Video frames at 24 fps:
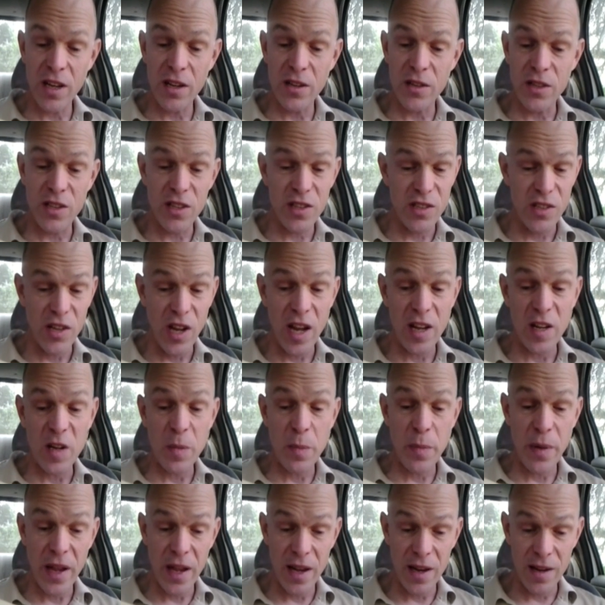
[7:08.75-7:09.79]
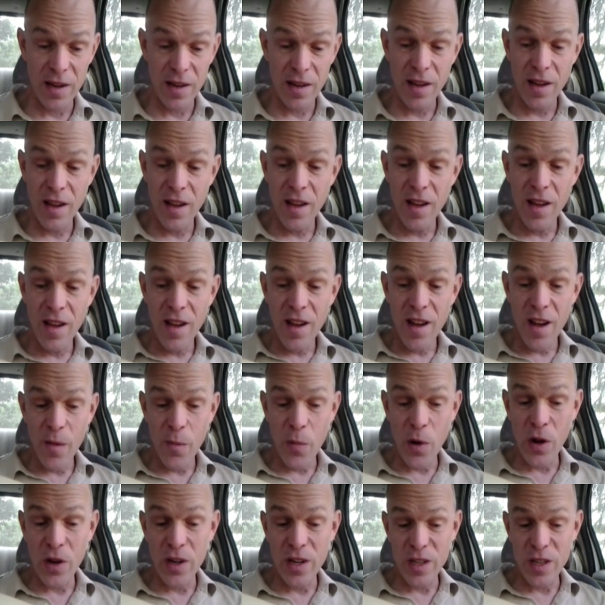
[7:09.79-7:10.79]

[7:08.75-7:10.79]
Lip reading: which does not depend